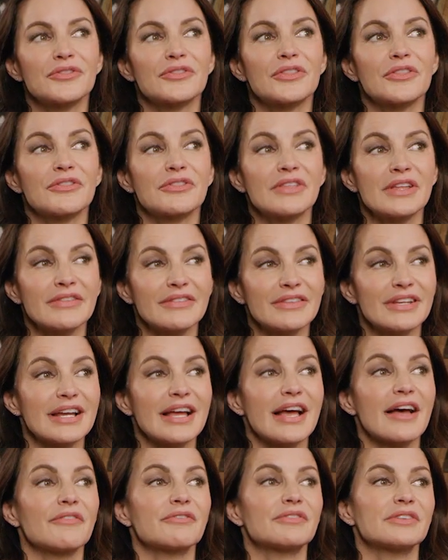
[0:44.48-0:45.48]
The thing that I
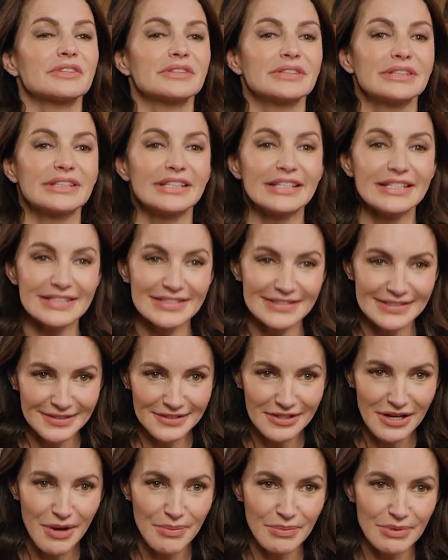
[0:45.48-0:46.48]
have the least in
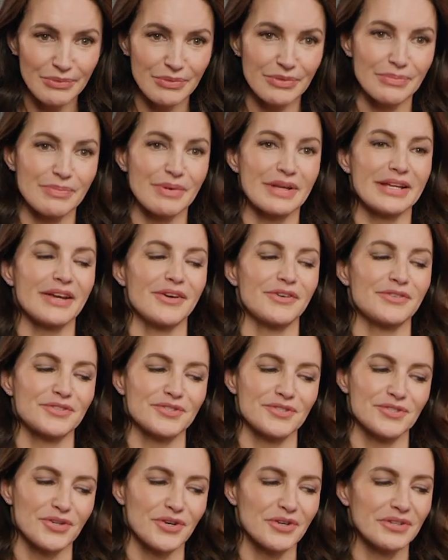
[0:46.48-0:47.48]
common with my
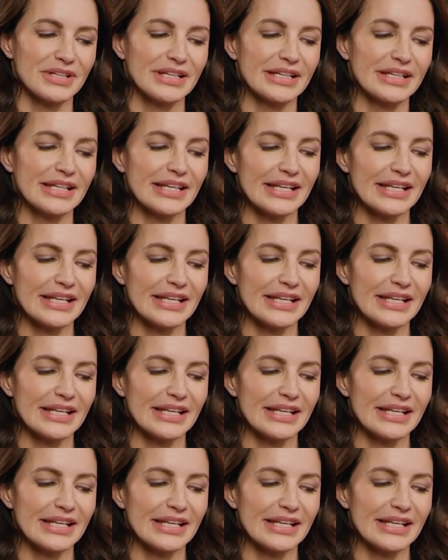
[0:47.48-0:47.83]
character, Charlotte,